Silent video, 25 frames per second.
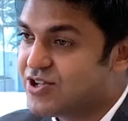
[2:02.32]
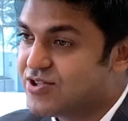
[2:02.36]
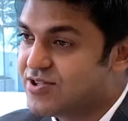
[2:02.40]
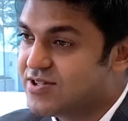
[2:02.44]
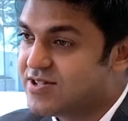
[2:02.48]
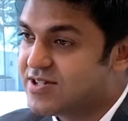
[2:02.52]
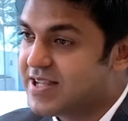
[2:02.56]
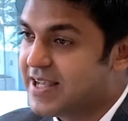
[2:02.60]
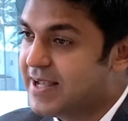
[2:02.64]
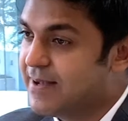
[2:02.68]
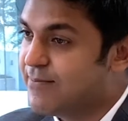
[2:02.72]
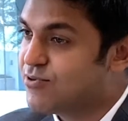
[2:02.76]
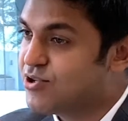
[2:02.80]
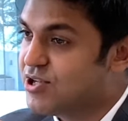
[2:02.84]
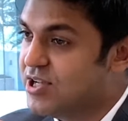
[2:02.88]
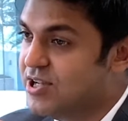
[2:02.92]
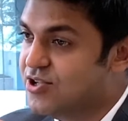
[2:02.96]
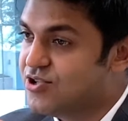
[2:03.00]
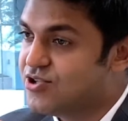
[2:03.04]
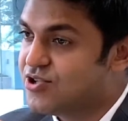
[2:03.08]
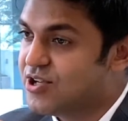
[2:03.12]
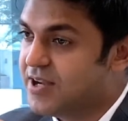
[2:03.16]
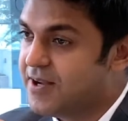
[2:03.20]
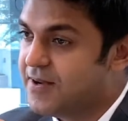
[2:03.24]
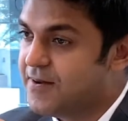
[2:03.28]
those directions
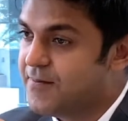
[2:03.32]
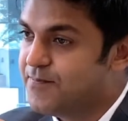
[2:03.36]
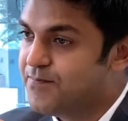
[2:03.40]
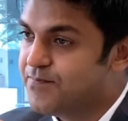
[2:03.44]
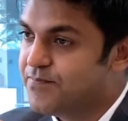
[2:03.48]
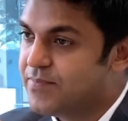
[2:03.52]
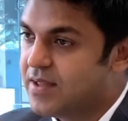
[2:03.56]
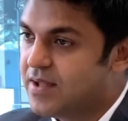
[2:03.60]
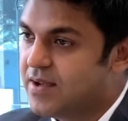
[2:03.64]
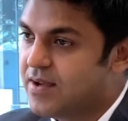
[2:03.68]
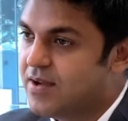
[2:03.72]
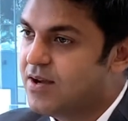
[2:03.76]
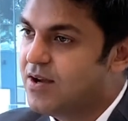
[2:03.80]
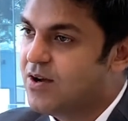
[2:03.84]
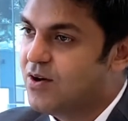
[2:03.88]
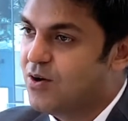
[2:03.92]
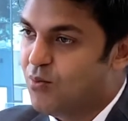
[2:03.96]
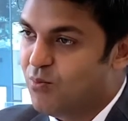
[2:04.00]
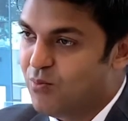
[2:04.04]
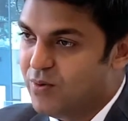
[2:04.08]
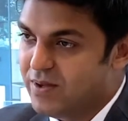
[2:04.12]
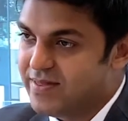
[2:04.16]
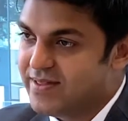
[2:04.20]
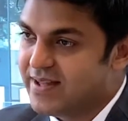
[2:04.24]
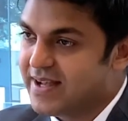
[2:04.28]
keep changing
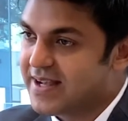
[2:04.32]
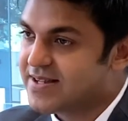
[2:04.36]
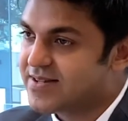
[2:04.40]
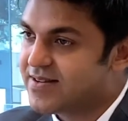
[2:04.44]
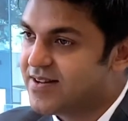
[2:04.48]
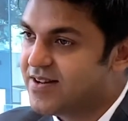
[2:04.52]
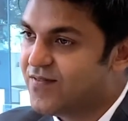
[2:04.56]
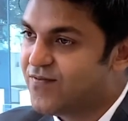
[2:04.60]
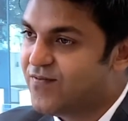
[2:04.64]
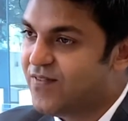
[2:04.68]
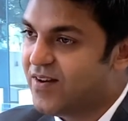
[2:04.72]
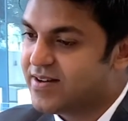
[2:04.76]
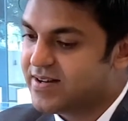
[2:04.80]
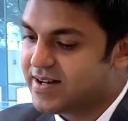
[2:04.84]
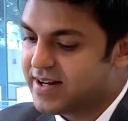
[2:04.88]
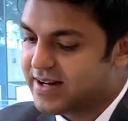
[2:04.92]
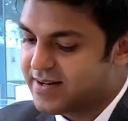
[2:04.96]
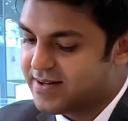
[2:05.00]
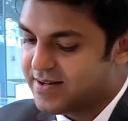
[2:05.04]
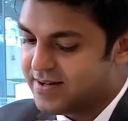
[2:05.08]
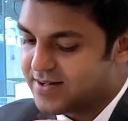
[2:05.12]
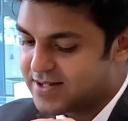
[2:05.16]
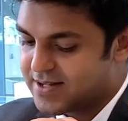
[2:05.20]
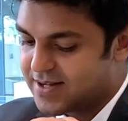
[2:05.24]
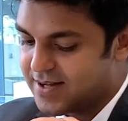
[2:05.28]
when the external
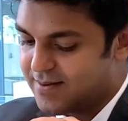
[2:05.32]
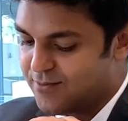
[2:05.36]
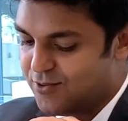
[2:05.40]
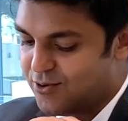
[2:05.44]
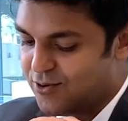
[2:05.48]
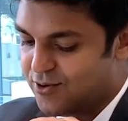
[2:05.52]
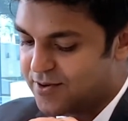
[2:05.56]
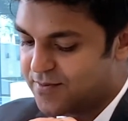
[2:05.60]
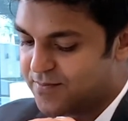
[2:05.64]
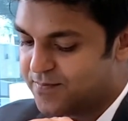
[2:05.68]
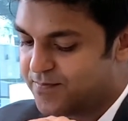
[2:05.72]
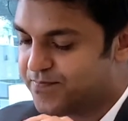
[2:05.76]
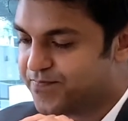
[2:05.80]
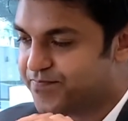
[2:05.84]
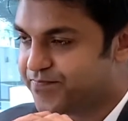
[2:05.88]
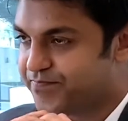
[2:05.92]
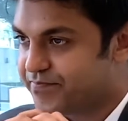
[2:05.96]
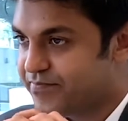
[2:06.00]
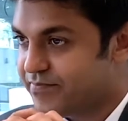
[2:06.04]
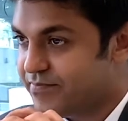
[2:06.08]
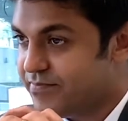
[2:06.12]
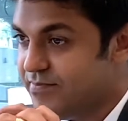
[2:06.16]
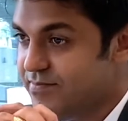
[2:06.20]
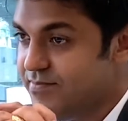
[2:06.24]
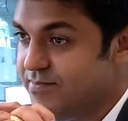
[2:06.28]
funding does come on.